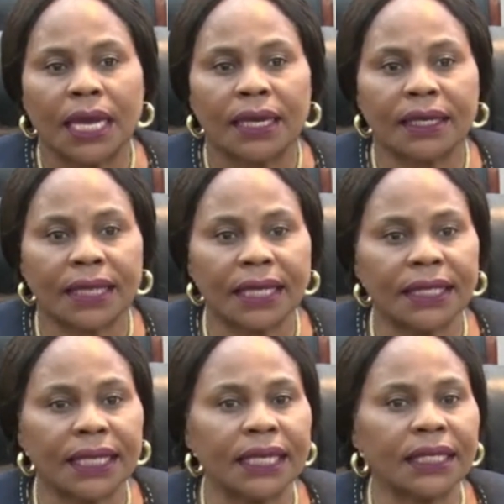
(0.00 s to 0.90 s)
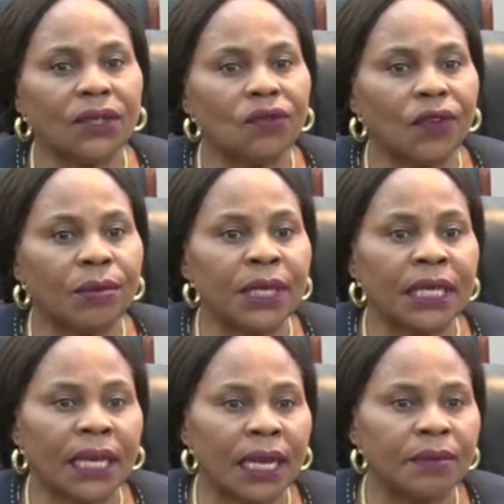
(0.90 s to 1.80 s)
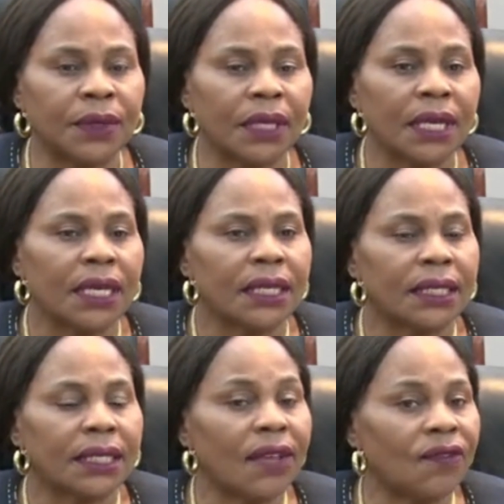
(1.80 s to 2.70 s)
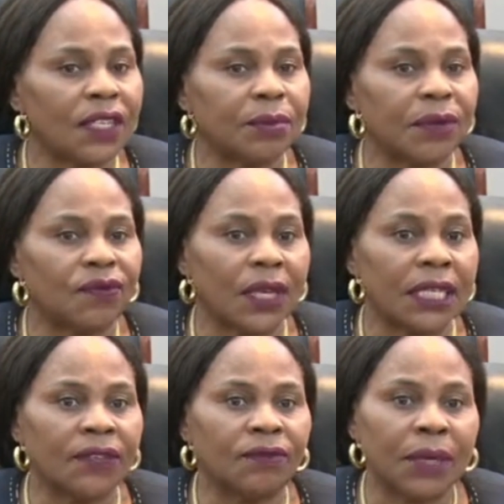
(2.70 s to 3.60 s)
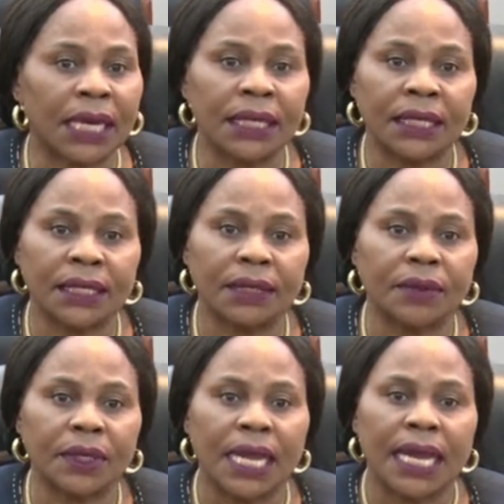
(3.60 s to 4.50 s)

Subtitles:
Resuscitation of family clubs serve as preventive mechanisms